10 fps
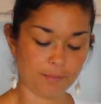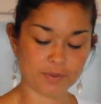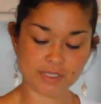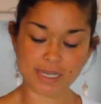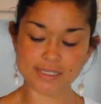
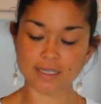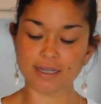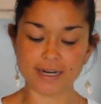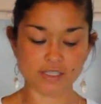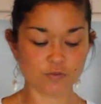Besides the
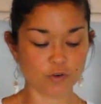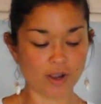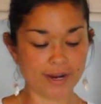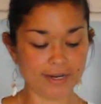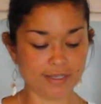lettuce
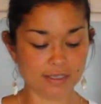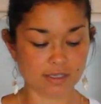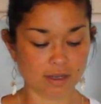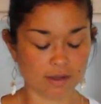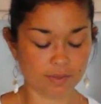
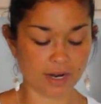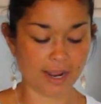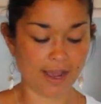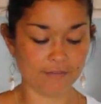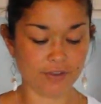varieties that
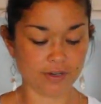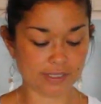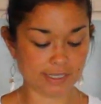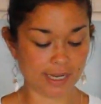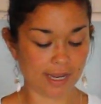I have here
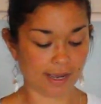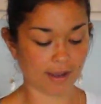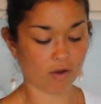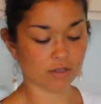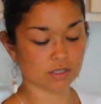today,
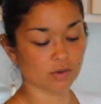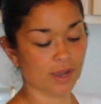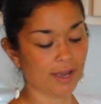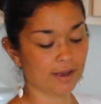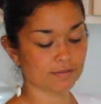I also
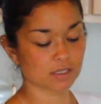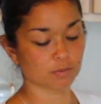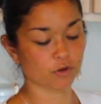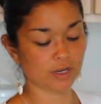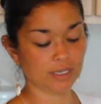have
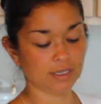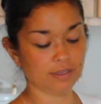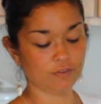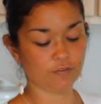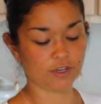some green
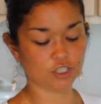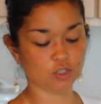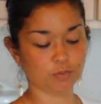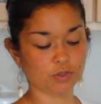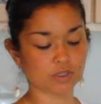leafy
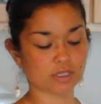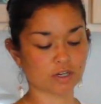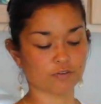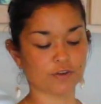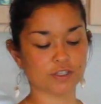vegetables
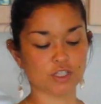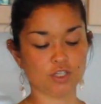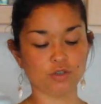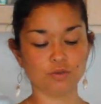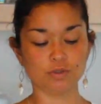that are fun to
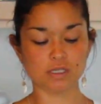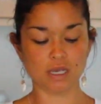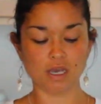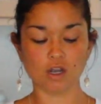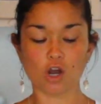use.
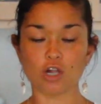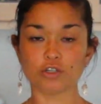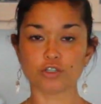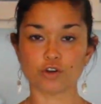Collard